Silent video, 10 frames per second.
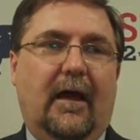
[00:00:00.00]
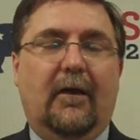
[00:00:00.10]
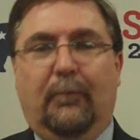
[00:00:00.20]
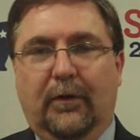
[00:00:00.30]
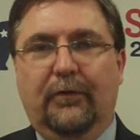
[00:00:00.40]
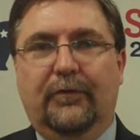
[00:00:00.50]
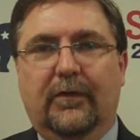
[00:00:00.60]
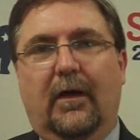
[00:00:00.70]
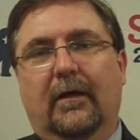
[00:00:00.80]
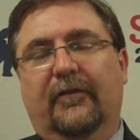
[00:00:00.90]
our blue
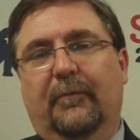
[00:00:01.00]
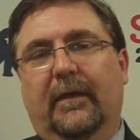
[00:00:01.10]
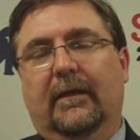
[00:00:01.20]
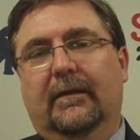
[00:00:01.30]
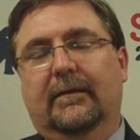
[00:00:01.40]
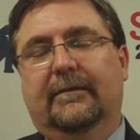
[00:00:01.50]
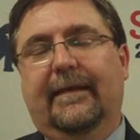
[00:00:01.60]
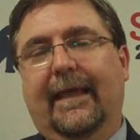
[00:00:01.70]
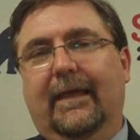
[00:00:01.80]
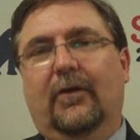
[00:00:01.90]
dog is being
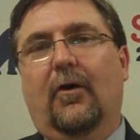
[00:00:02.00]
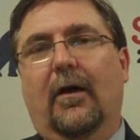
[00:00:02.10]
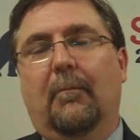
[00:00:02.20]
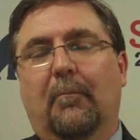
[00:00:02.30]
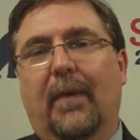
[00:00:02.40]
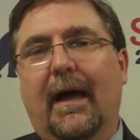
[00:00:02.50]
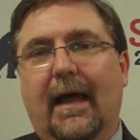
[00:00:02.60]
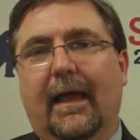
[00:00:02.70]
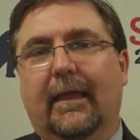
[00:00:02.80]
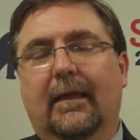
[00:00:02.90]
taken on
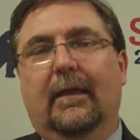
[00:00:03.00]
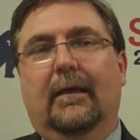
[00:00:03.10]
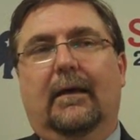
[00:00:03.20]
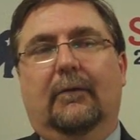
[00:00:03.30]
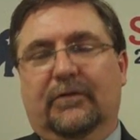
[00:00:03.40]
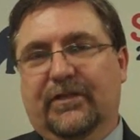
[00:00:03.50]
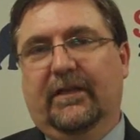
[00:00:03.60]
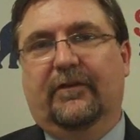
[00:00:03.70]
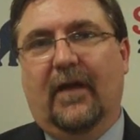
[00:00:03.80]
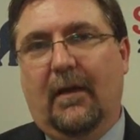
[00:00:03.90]
by
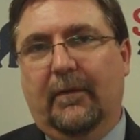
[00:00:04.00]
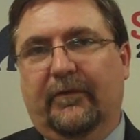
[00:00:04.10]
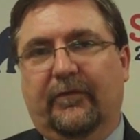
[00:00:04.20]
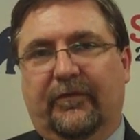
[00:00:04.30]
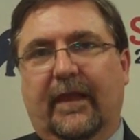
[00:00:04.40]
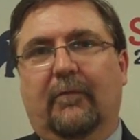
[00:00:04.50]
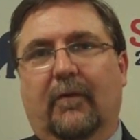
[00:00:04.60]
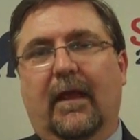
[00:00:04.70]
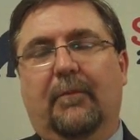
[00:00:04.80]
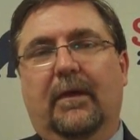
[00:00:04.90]
Regina Thomas, state
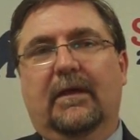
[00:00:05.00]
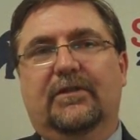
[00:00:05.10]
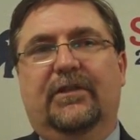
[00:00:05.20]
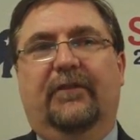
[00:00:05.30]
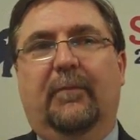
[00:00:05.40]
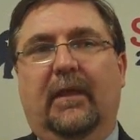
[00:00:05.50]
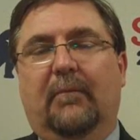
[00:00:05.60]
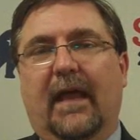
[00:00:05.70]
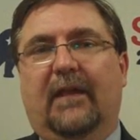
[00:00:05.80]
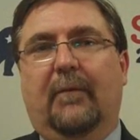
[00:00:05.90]
rep. She's being
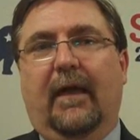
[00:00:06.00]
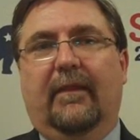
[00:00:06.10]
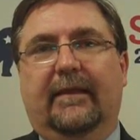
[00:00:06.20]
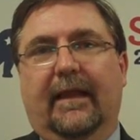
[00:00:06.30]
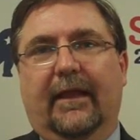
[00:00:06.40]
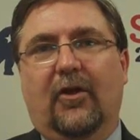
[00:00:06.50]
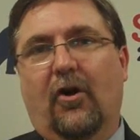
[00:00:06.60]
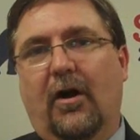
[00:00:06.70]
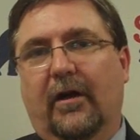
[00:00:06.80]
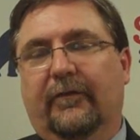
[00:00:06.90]
backed by the Daily
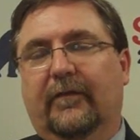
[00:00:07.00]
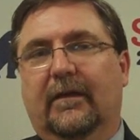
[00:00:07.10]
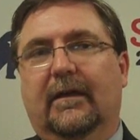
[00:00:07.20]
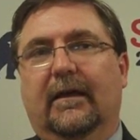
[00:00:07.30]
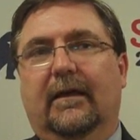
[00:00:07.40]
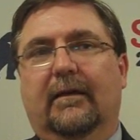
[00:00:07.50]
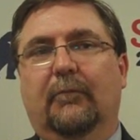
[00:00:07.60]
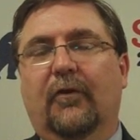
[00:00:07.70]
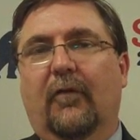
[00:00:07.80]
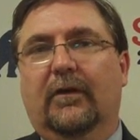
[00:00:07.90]
Cost.
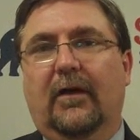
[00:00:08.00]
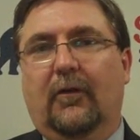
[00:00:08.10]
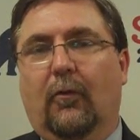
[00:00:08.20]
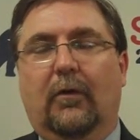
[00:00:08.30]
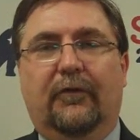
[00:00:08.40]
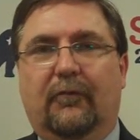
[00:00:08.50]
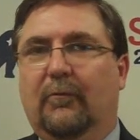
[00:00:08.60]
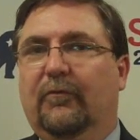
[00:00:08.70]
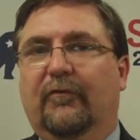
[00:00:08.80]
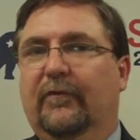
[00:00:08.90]
MoveOn.org is
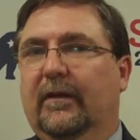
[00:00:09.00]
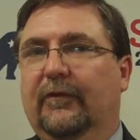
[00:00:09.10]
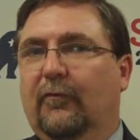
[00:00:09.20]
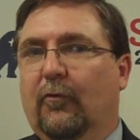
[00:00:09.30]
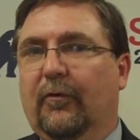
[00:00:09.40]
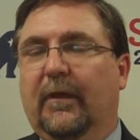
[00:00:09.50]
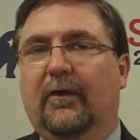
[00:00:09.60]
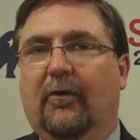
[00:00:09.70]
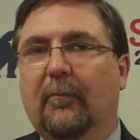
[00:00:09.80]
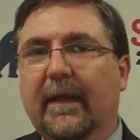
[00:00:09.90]
rumored to have done a
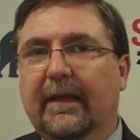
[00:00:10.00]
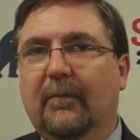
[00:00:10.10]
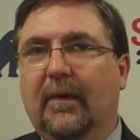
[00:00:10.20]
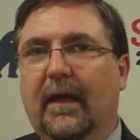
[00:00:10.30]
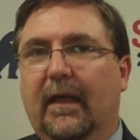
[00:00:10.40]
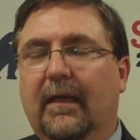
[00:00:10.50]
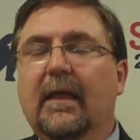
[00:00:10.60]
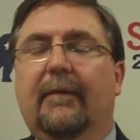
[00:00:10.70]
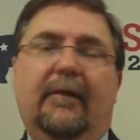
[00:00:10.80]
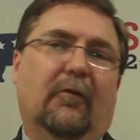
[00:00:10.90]
$250,000 media buy.
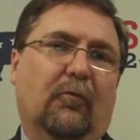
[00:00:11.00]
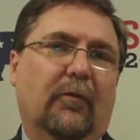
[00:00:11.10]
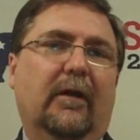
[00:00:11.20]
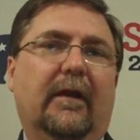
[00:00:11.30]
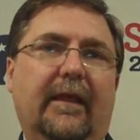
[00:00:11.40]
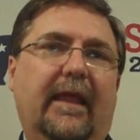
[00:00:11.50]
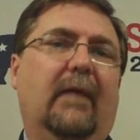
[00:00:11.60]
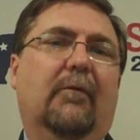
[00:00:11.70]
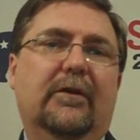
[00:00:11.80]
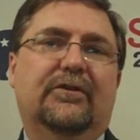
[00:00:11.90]
They're really
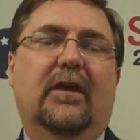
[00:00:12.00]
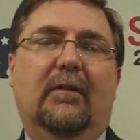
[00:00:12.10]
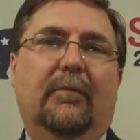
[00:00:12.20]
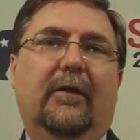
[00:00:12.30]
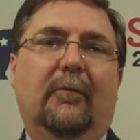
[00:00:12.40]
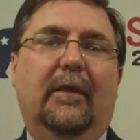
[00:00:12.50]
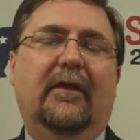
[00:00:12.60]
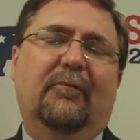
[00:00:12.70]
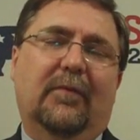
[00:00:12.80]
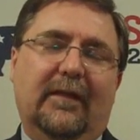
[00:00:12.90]
hammering John Barrow
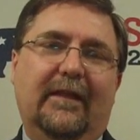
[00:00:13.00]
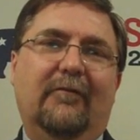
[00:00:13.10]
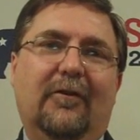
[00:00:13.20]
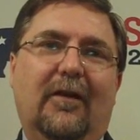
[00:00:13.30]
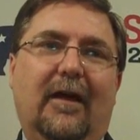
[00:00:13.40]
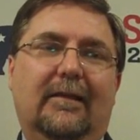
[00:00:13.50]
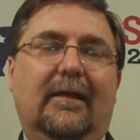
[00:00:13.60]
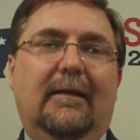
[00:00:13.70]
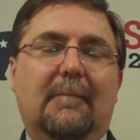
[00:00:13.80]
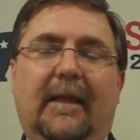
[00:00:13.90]
because, believe it or not,
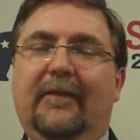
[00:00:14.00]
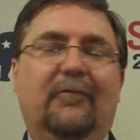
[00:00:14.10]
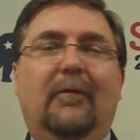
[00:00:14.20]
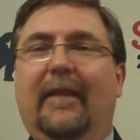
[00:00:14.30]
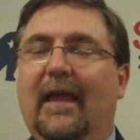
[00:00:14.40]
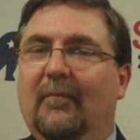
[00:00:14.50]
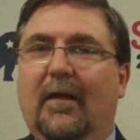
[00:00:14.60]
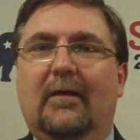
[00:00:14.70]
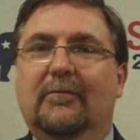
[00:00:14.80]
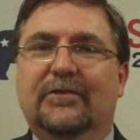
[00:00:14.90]
and this is one thing I
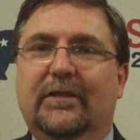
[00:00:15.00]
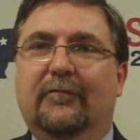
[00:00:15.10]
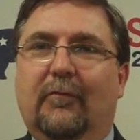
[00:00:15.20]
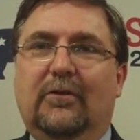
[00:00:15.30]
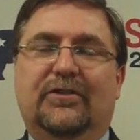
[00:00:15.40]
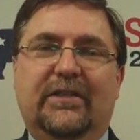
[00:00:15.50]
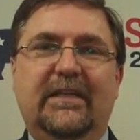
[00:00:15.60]
admire Regina for,